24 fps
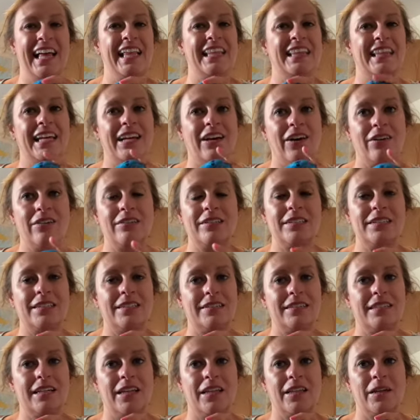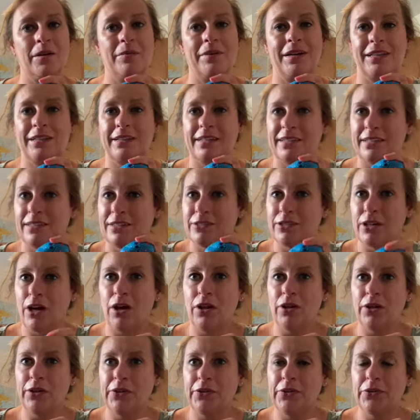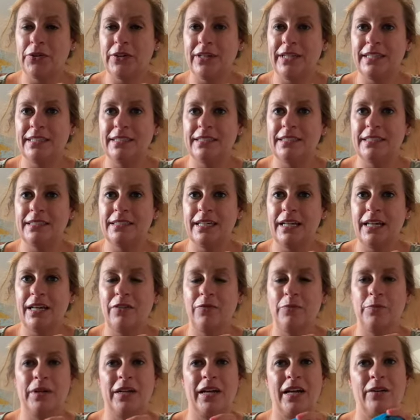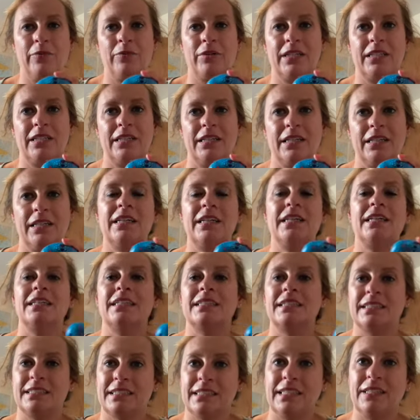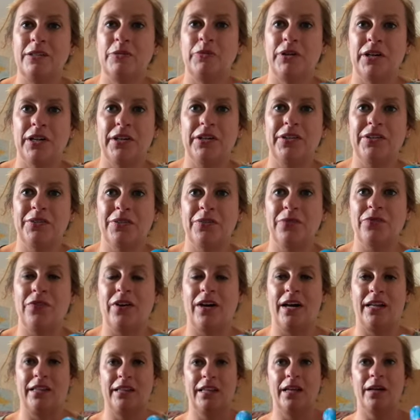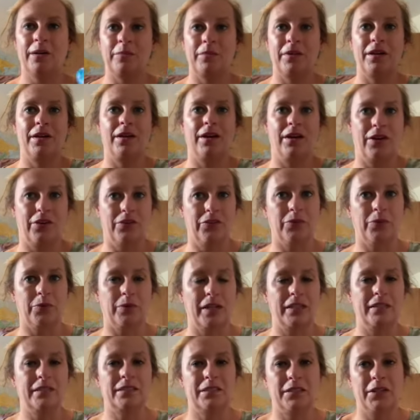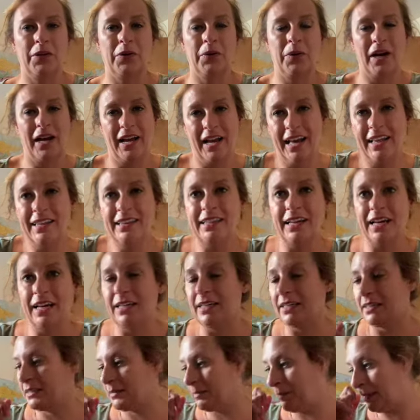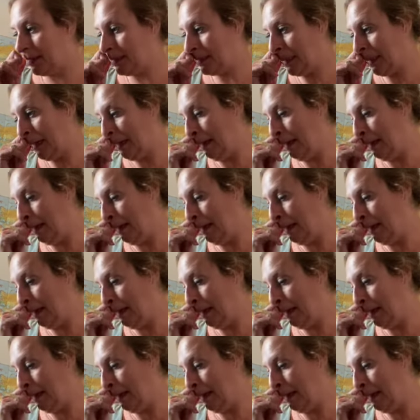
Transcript: They also sell them at like the Dollar Tree and stuff, but I would see where you can find them otherwise. So I had that expense.